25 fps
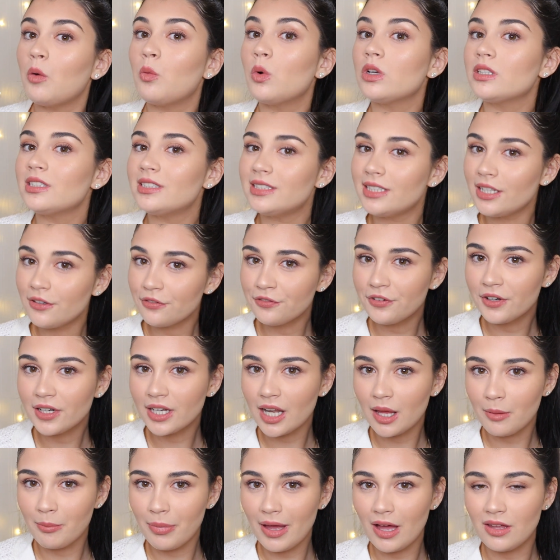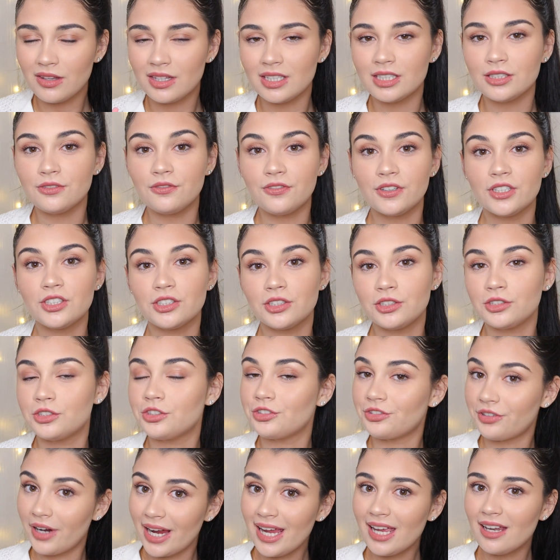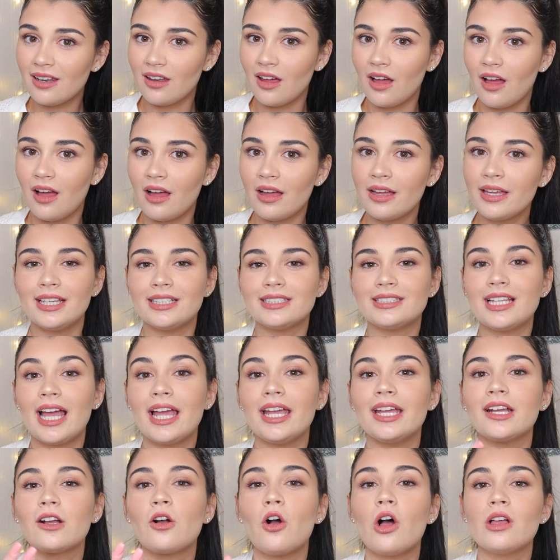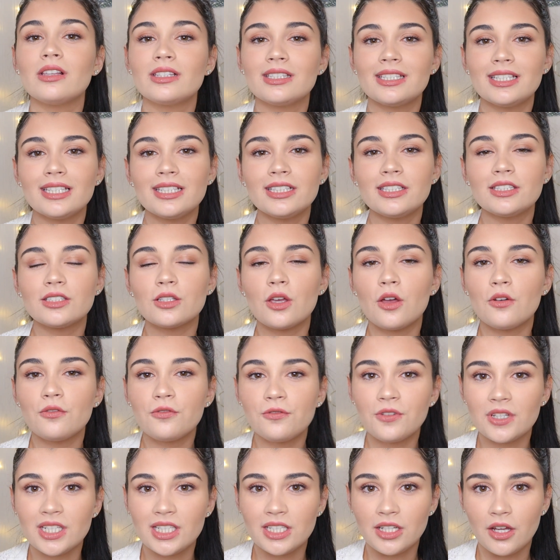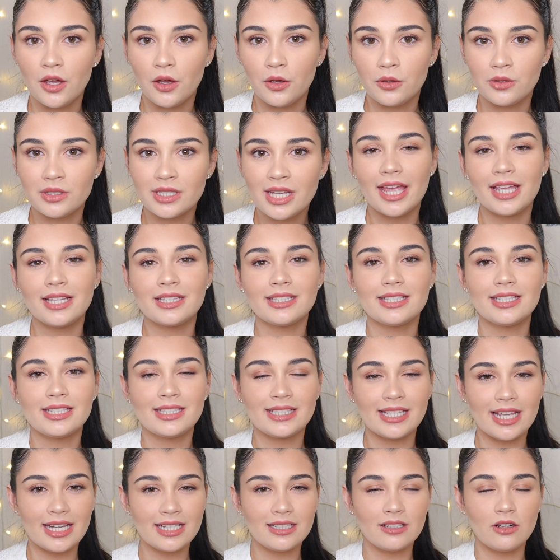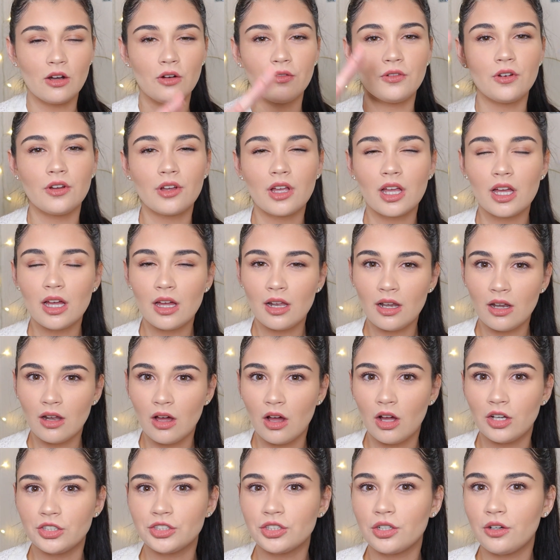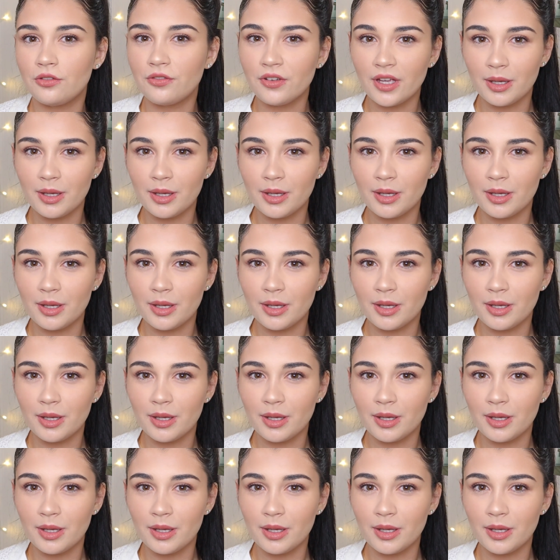what's different about this vision trailer is that it consists of videos instead of a collage of